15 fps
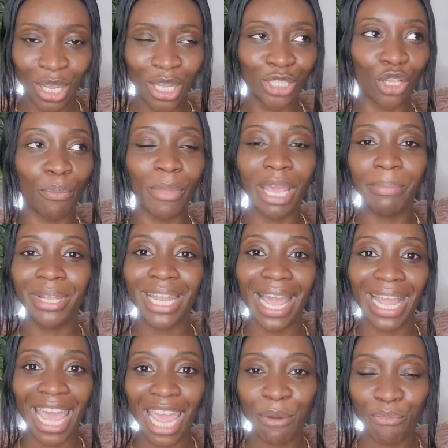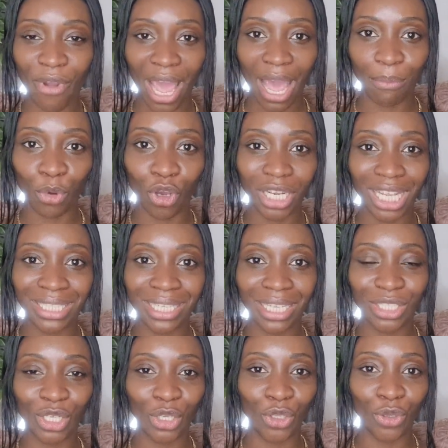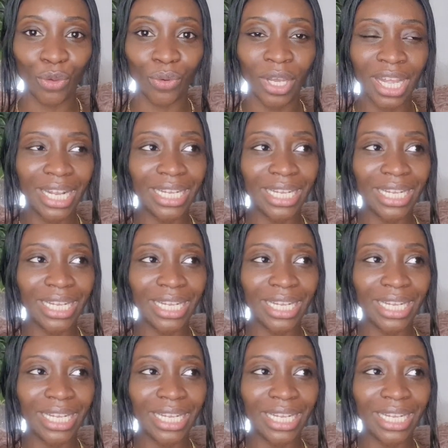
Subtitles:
So maybe like Abraham, God has said to you,